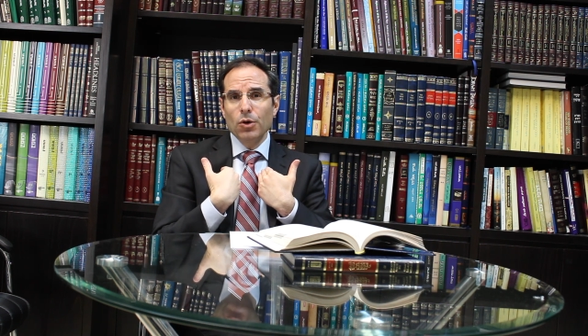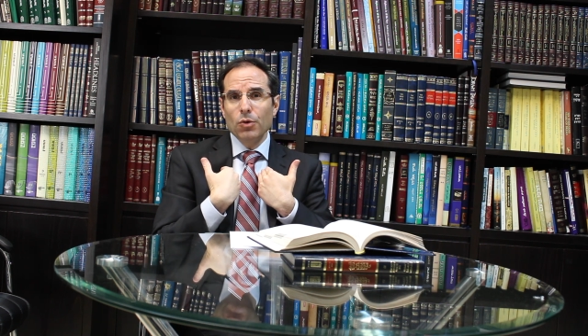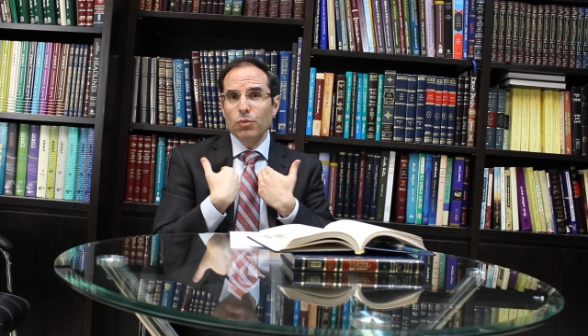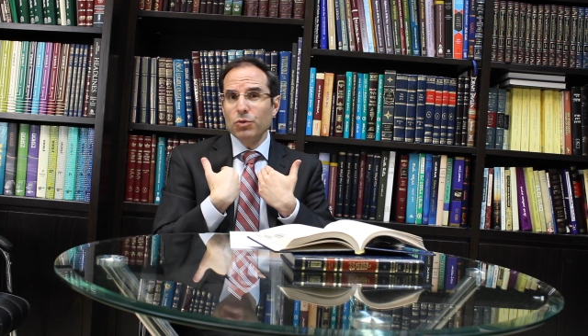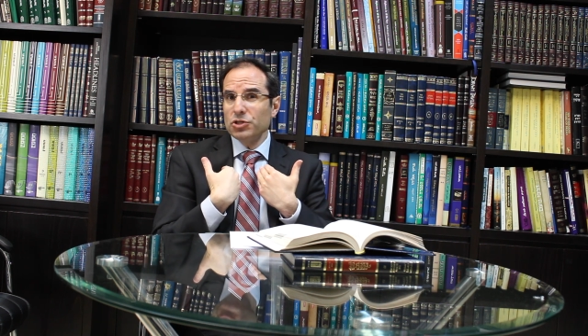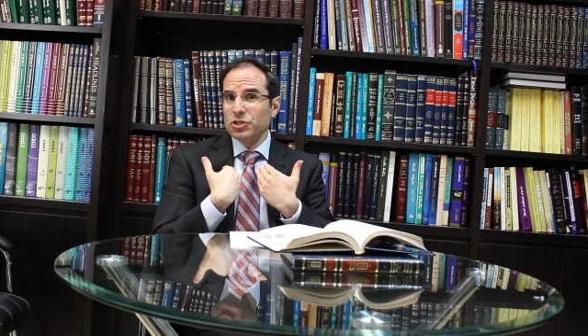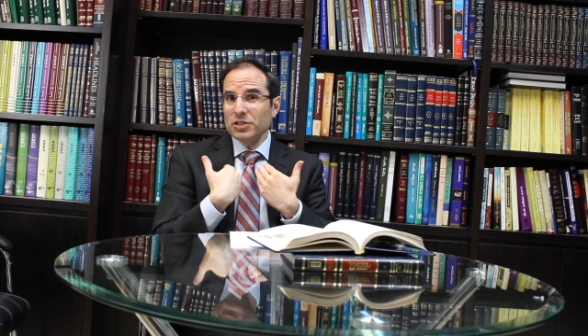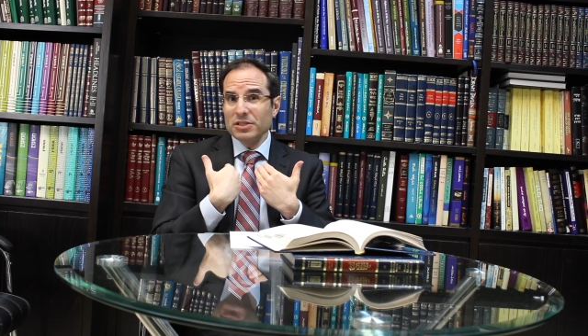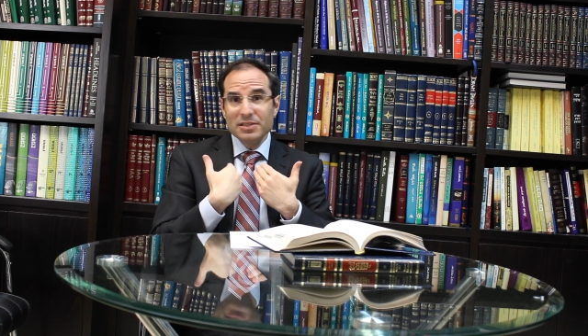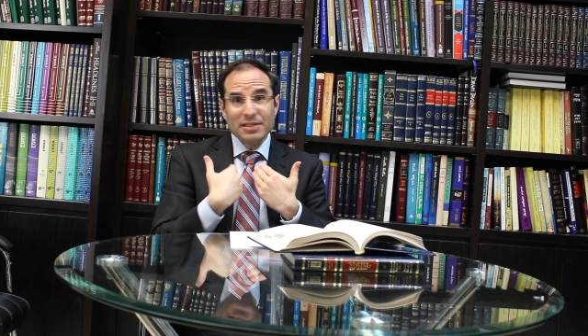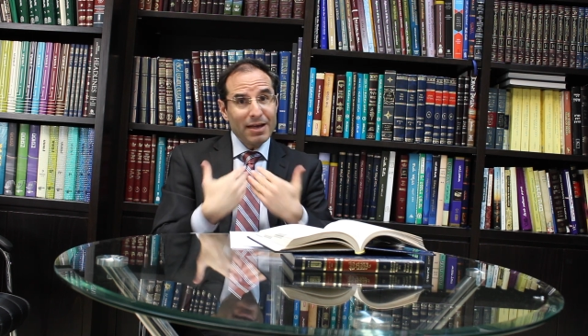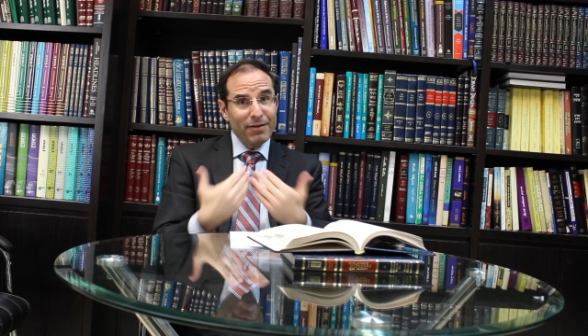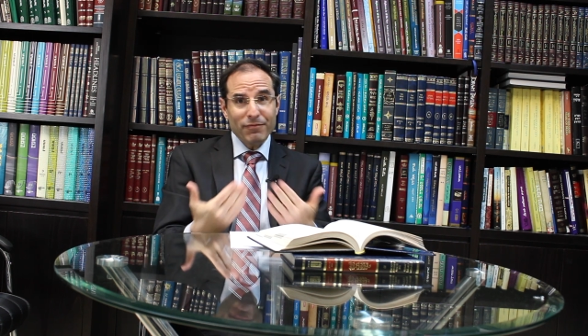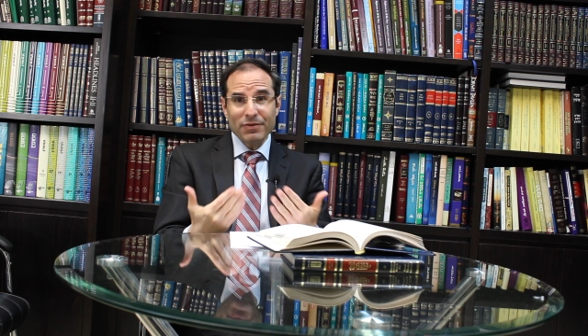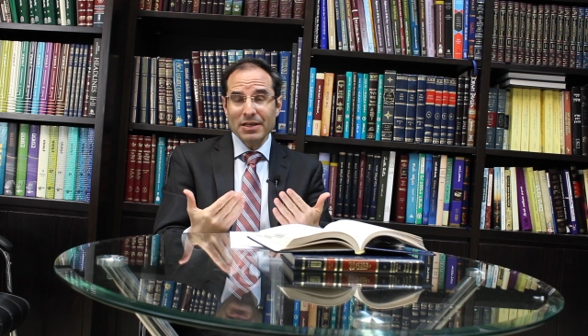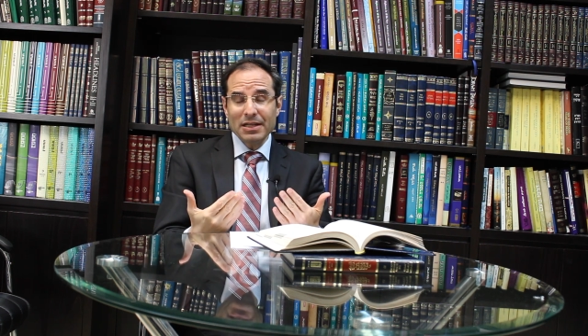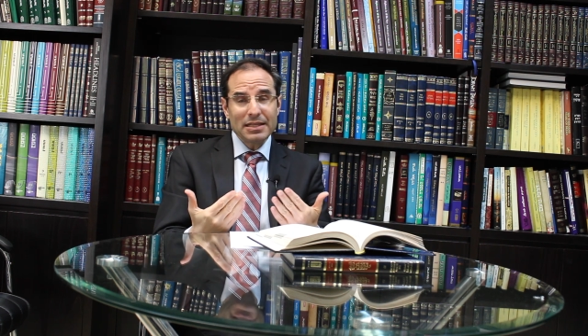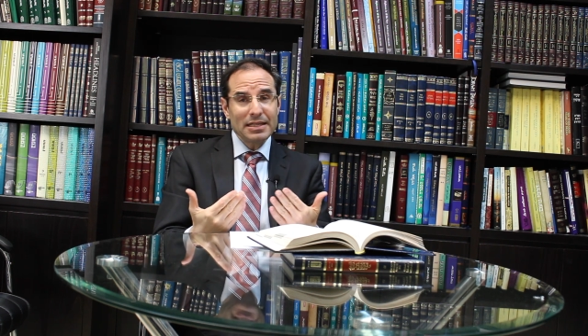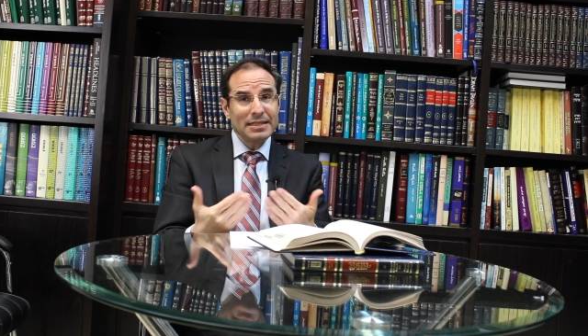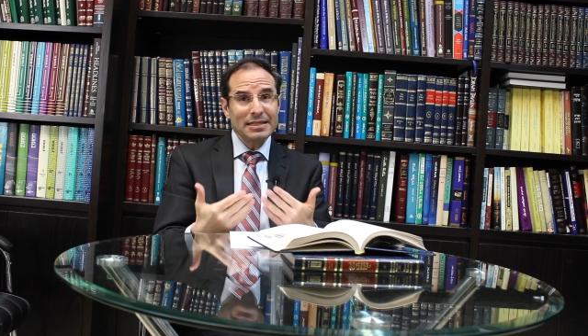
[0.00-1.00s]
which is
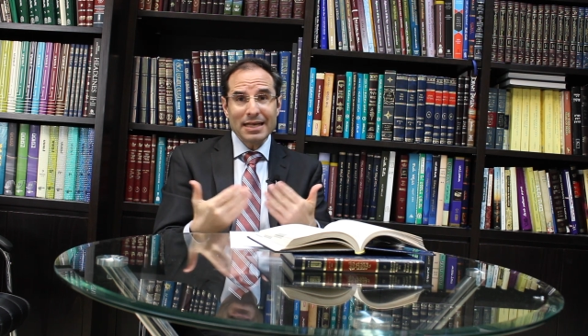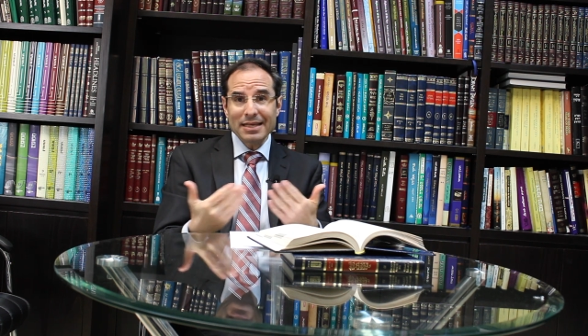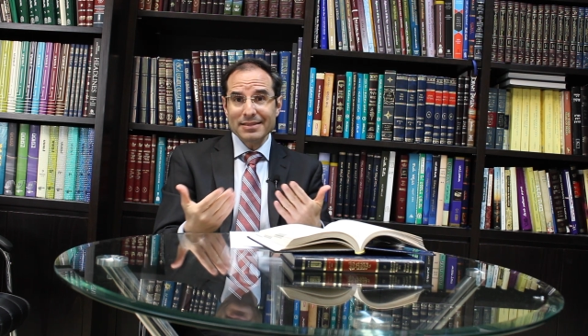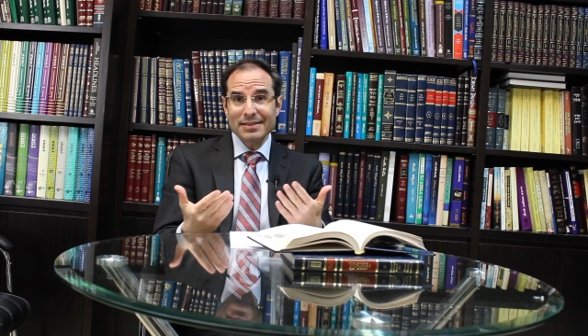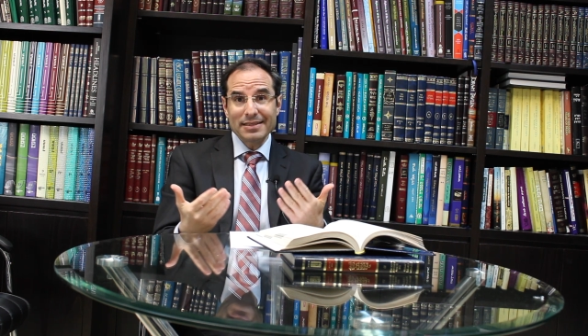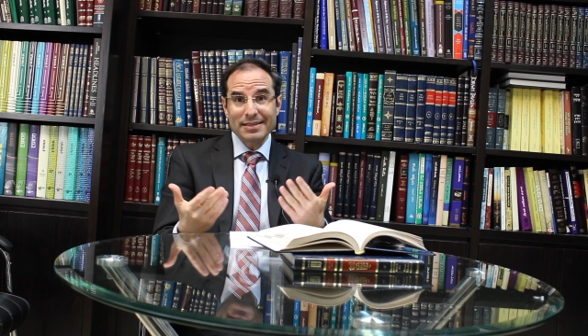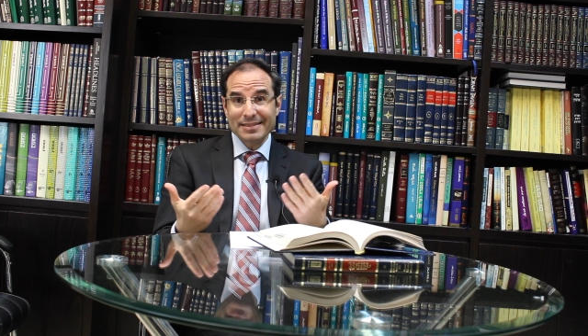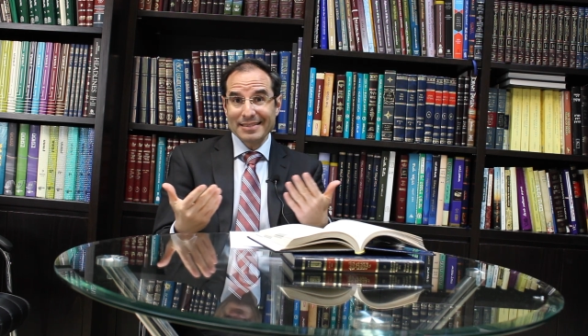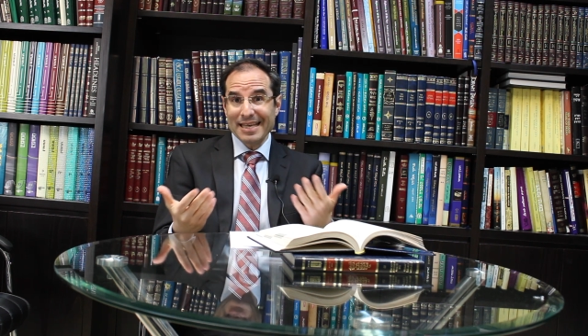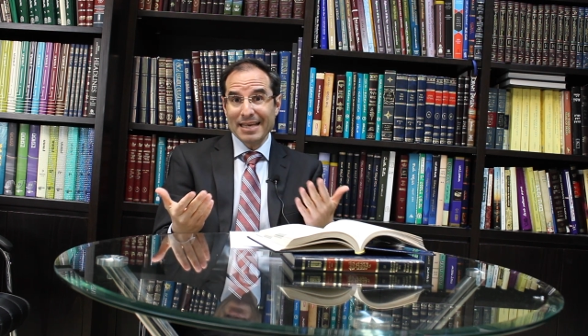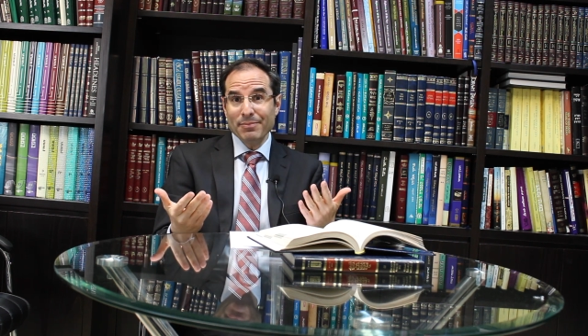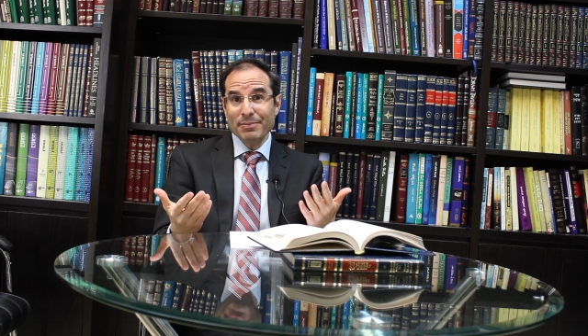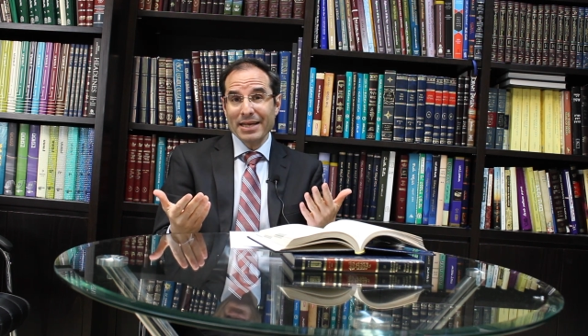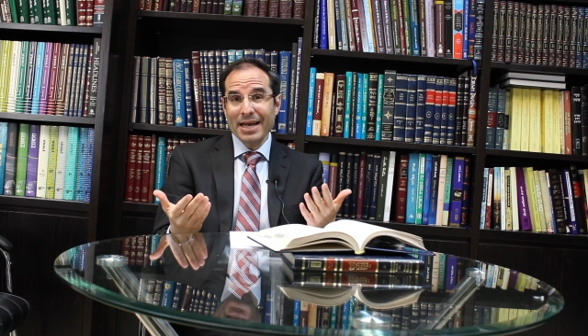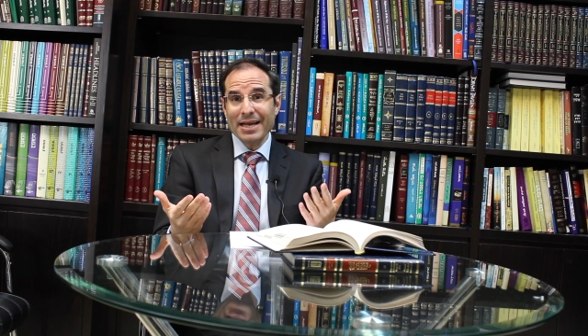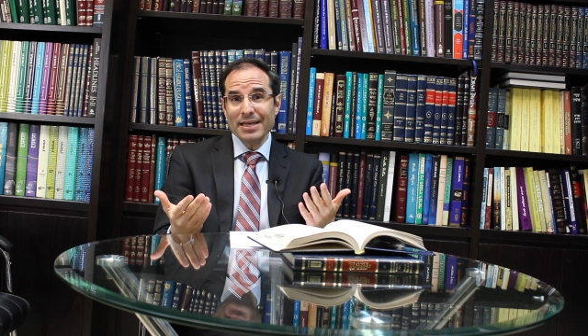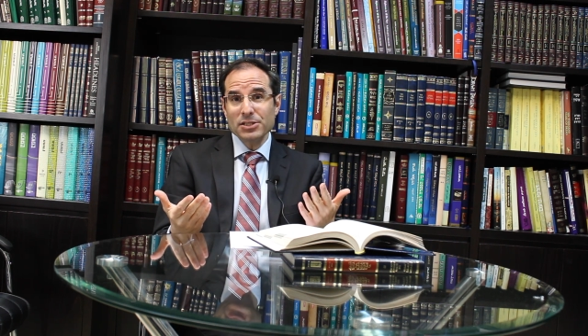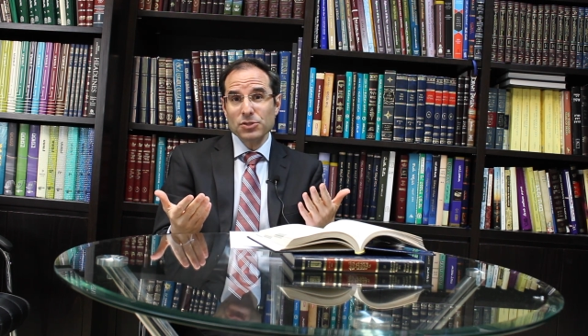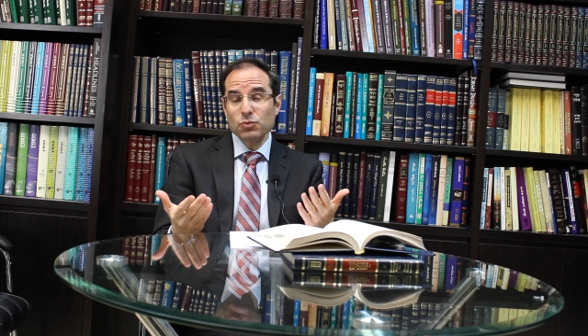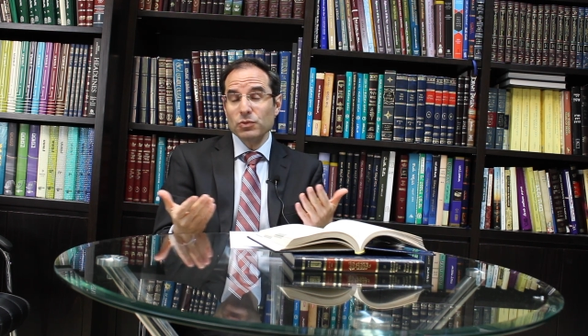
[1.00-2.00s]
definitely not the same
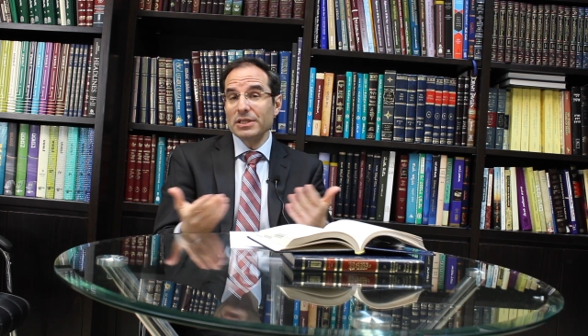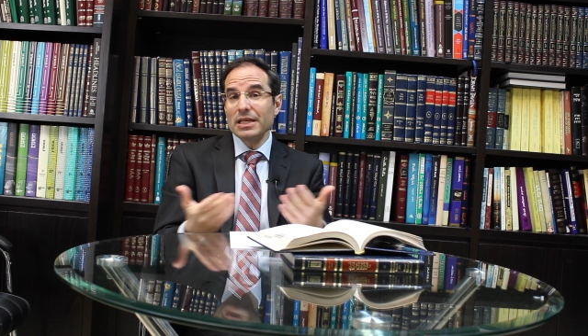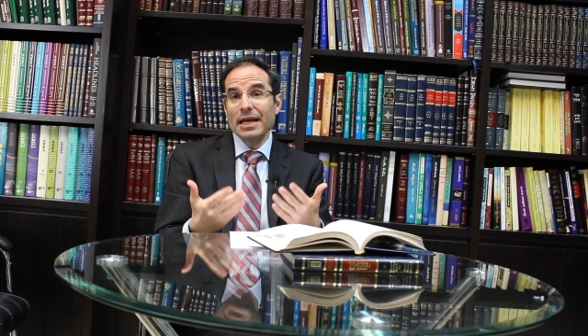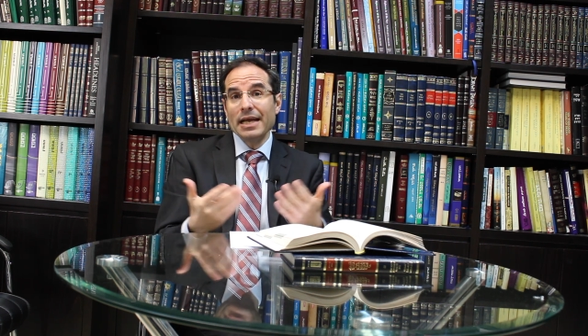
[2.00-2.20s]
case with